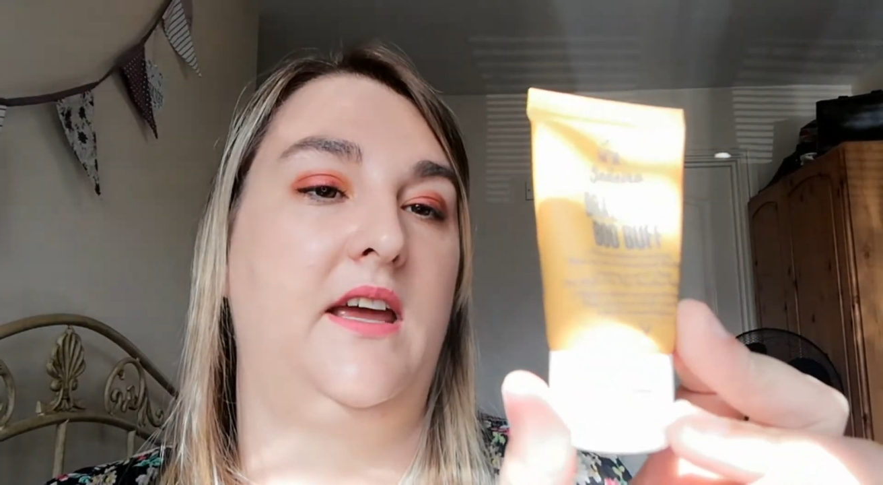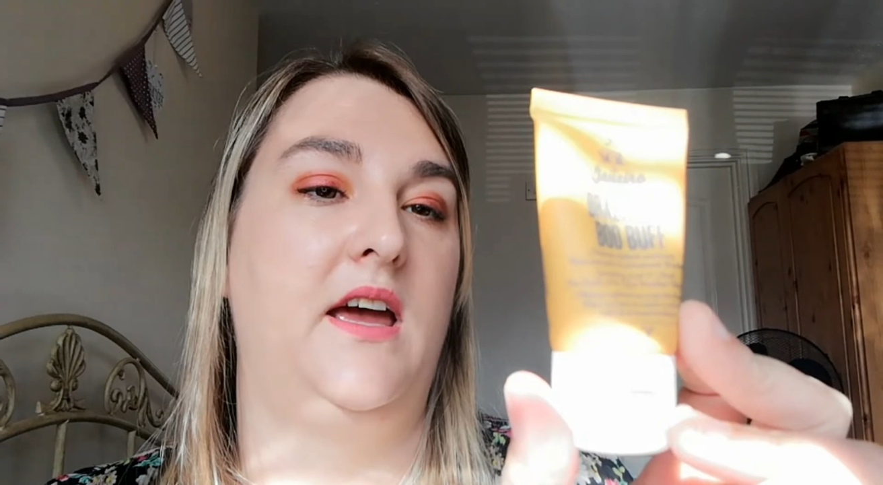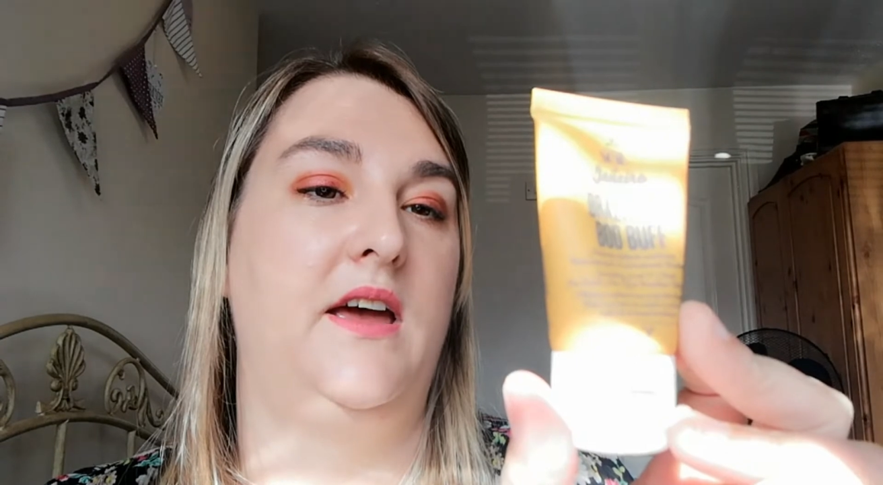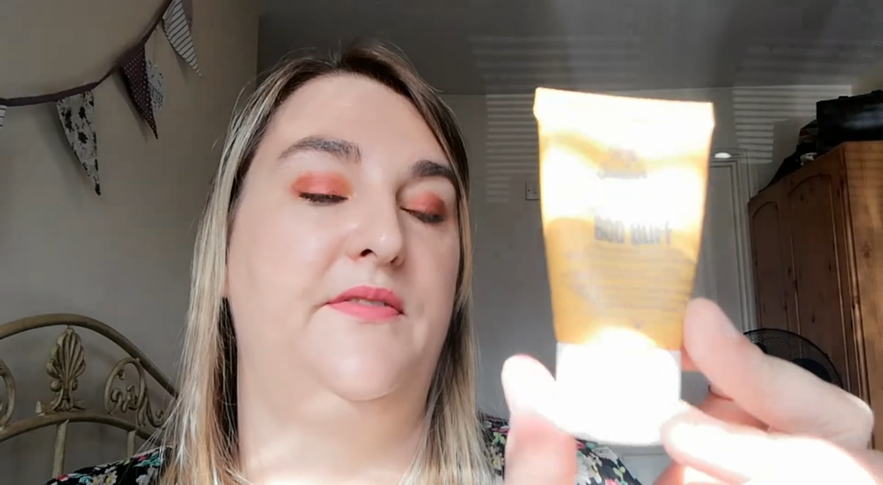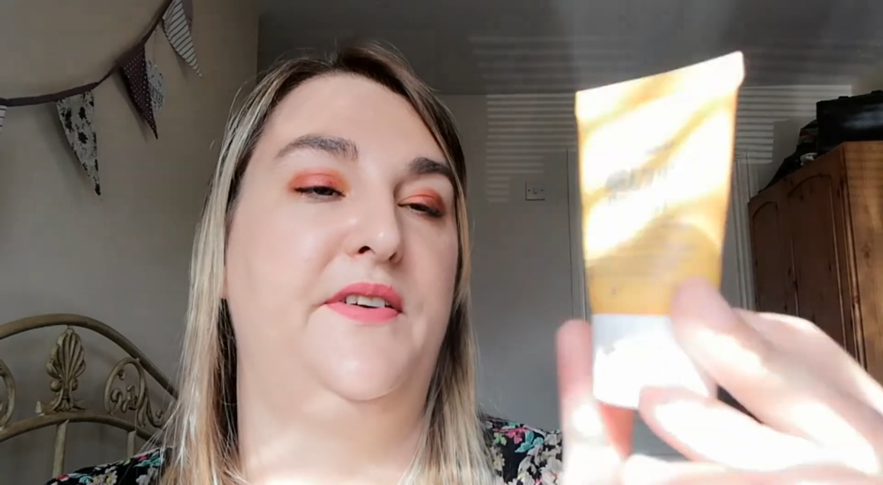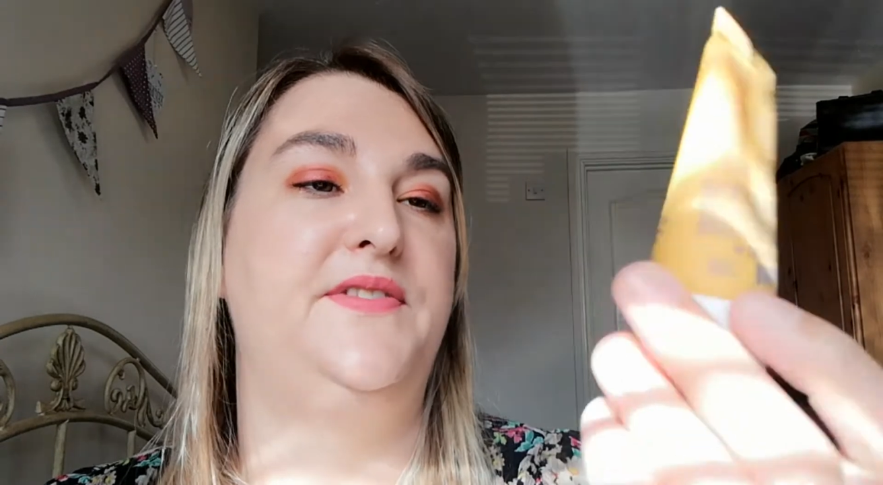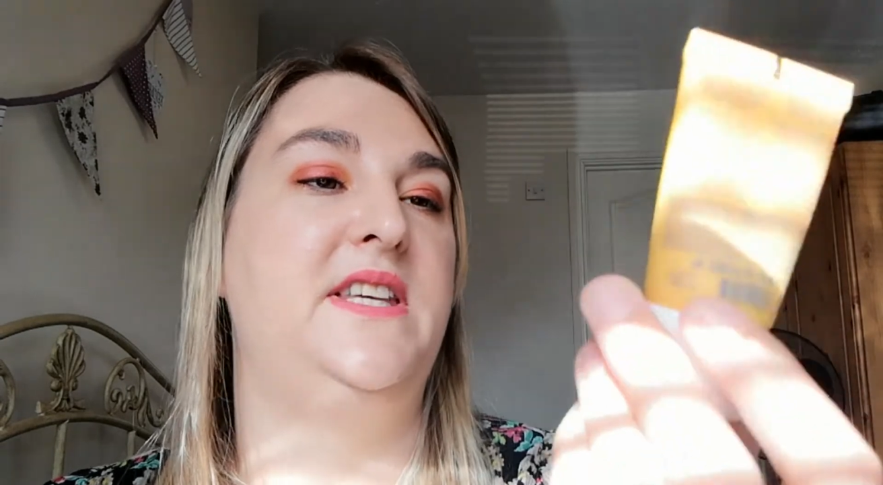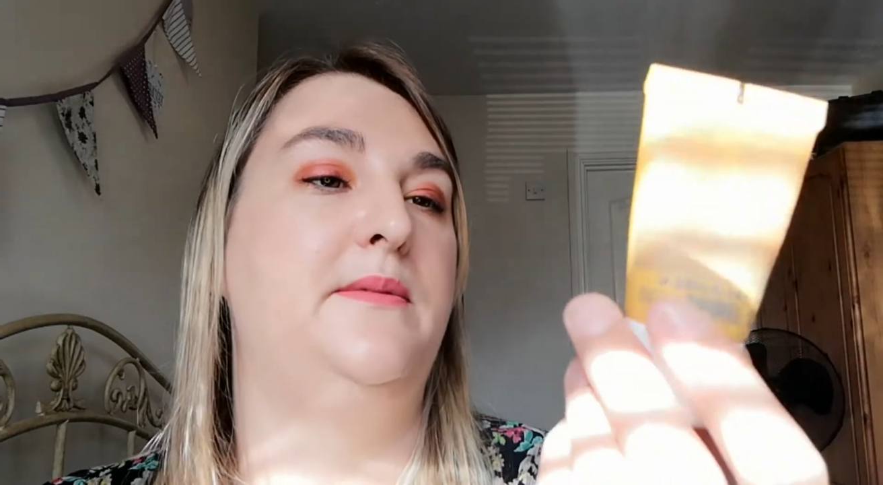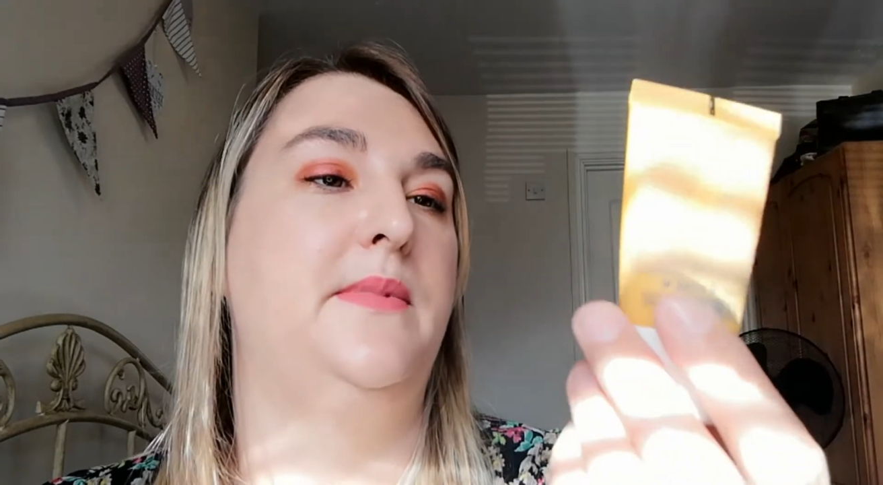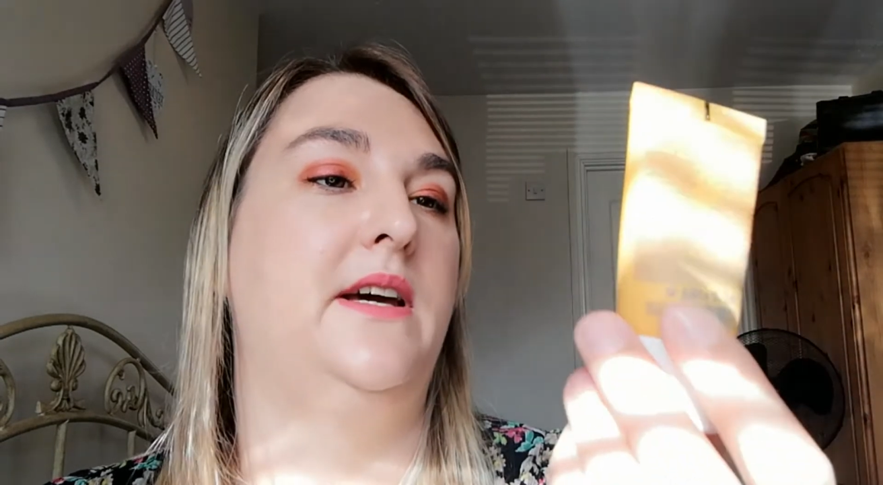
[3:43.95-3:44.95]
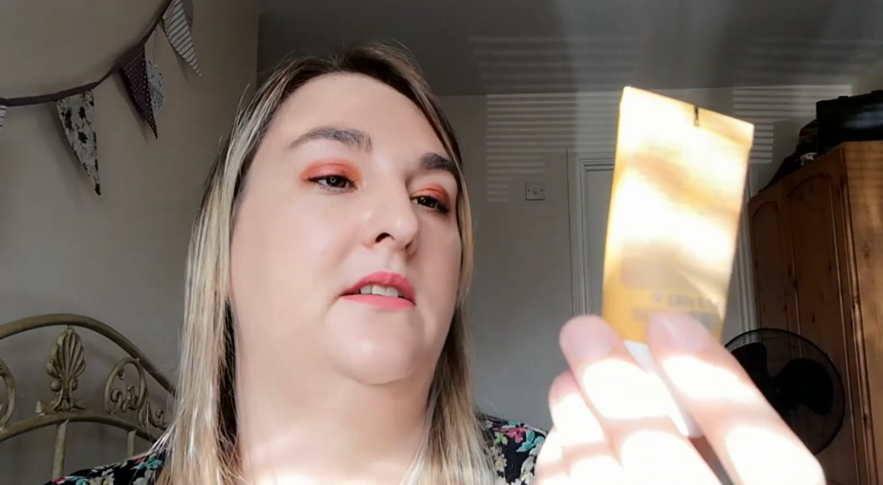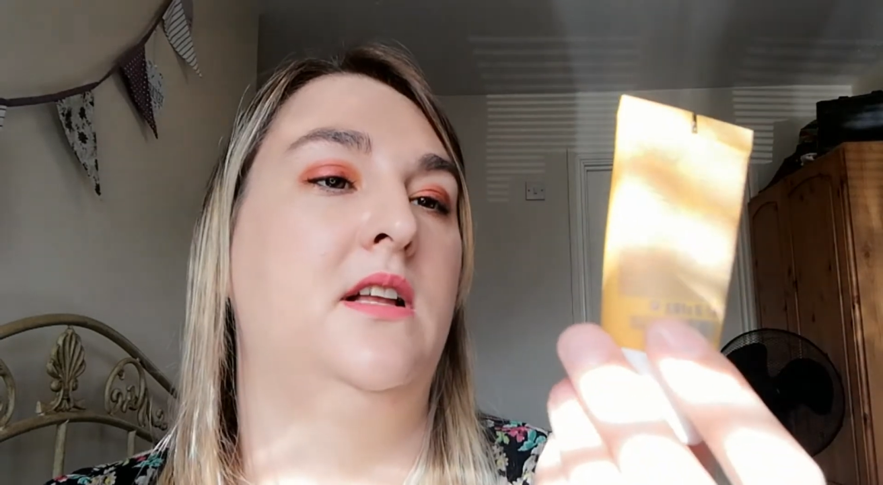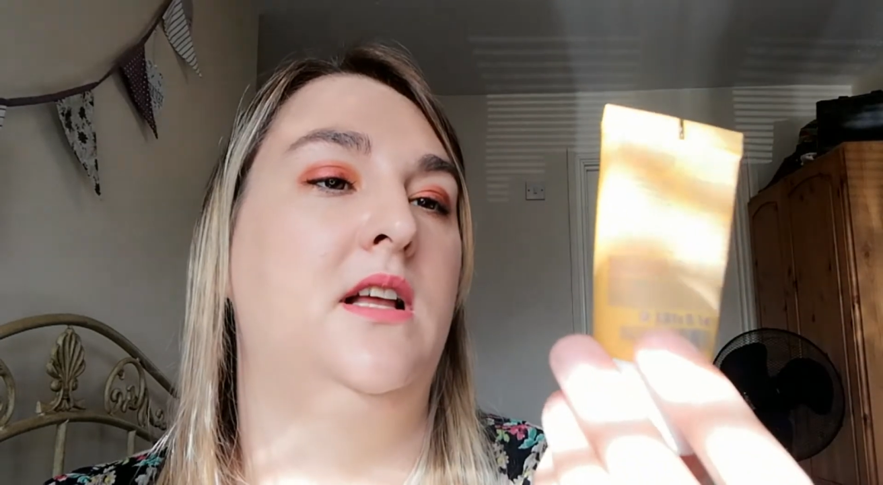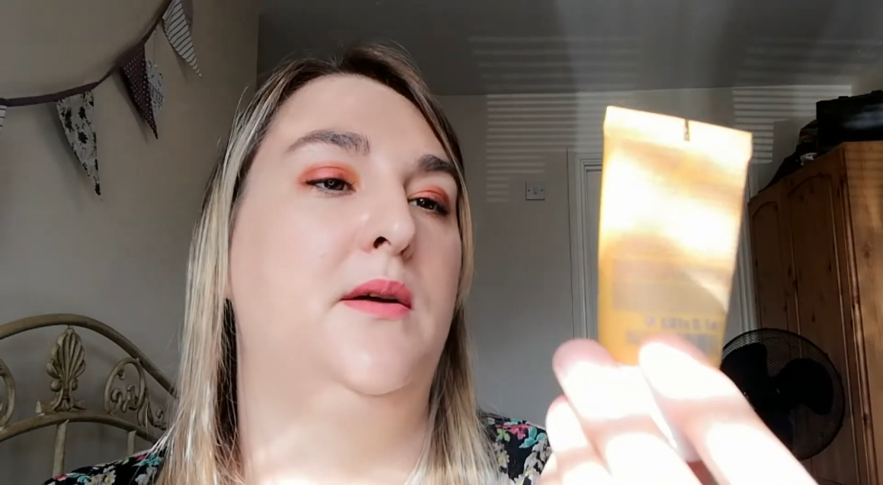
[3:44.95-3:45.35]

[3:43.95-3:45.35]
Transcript: uh, 15 ml